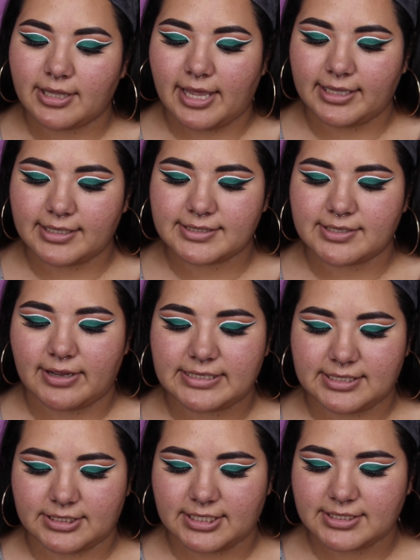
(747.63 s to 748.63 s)
like it. So I
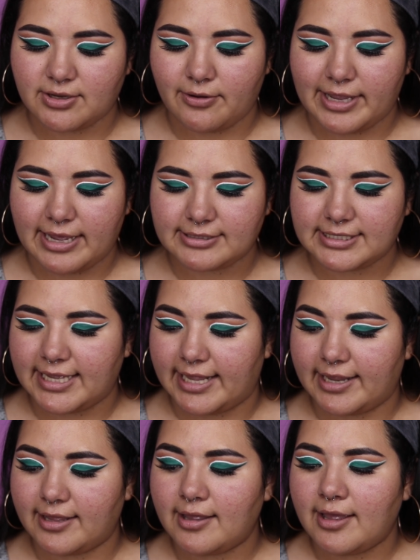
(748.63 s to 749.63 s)
suggest going out to get
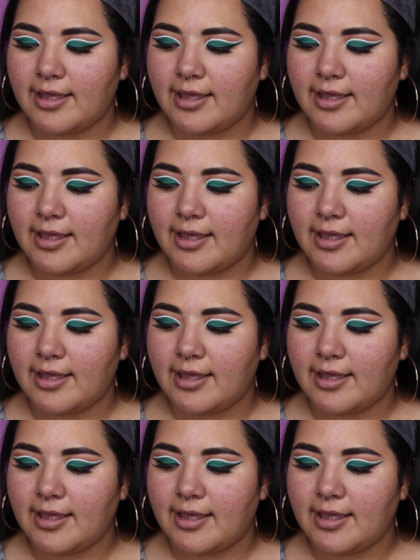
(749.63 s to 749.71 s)
it.